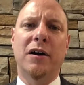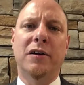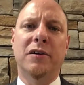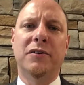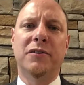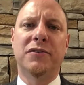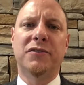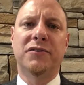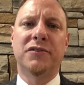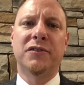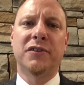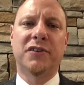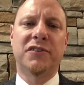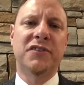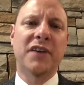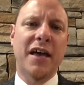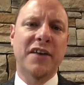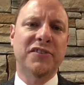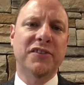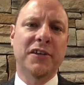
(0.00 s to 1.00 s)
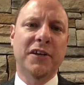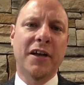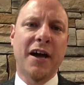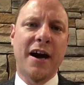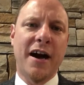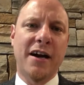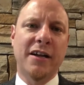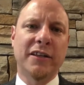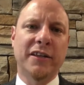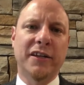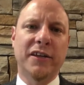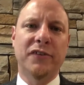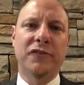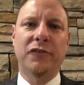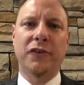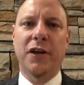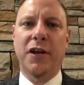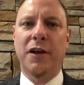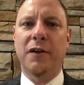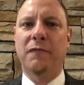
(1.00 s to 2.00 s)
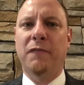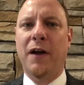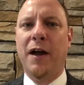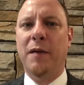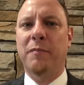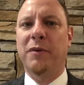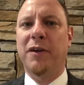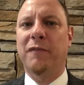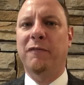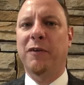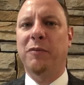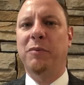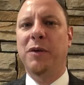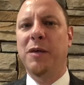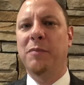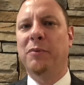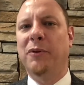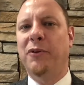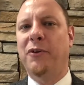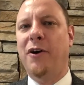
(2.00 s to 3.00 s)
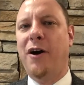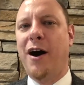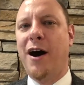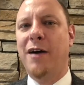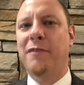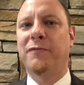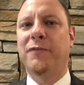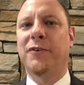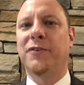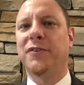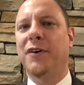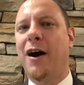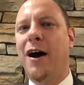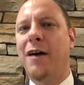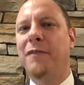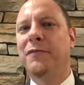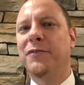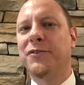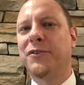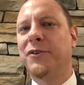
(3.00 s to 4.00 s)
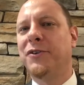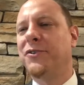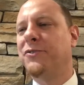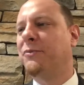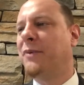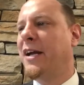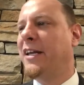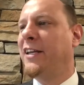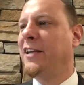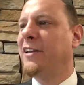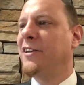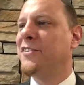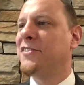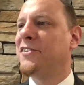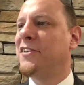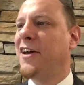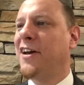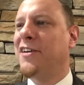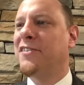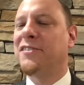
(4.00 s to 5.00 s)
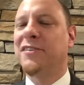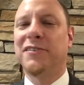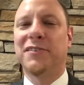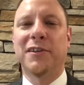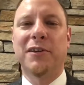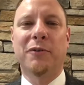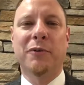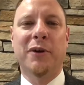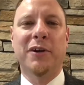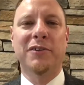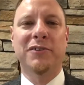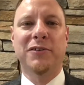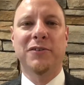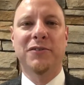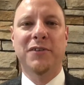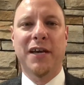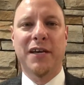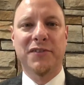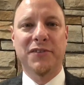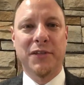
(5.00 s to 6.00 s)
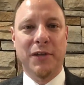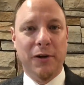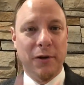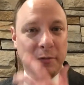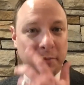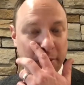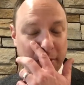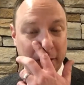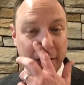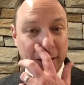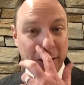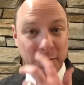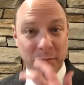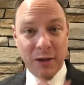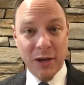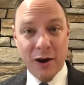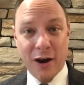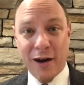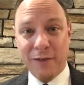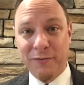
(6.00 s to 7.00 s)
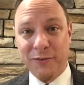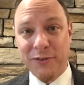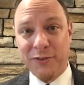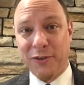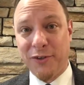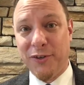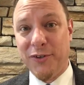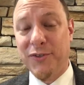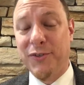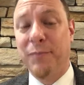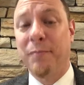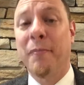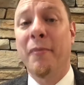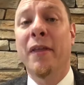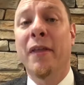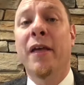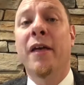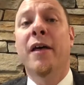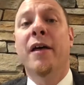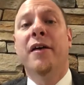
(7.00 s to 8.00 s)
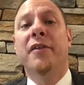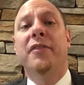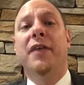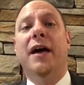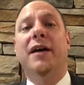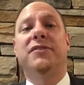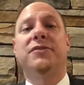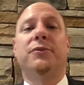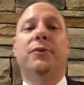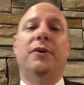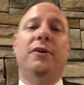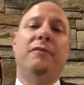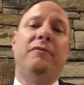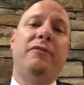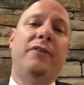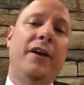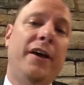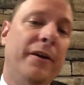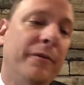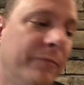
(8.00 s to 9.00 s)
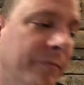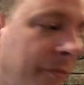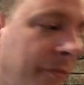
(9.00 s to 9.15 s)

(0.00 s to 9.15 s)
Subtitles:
success in college? If I'm giving people an officer's readiness test, is it going to test their ability to be officers? That sort of thing.